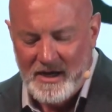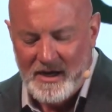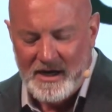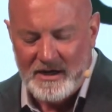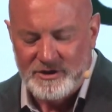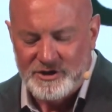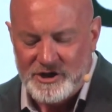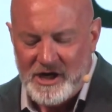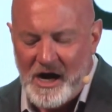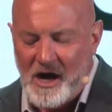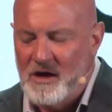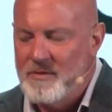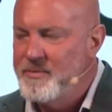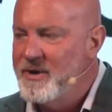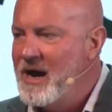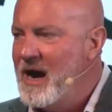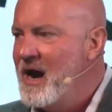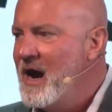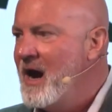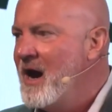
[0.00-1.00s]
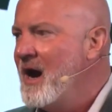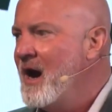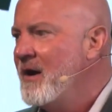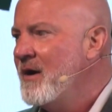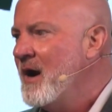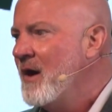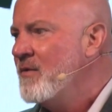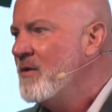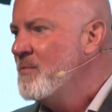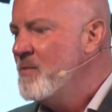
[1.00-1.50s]
and Sharon, but I
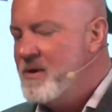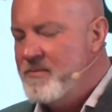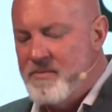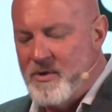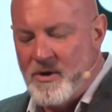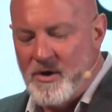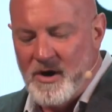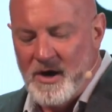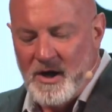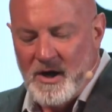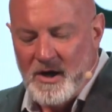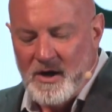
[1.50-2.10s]
remember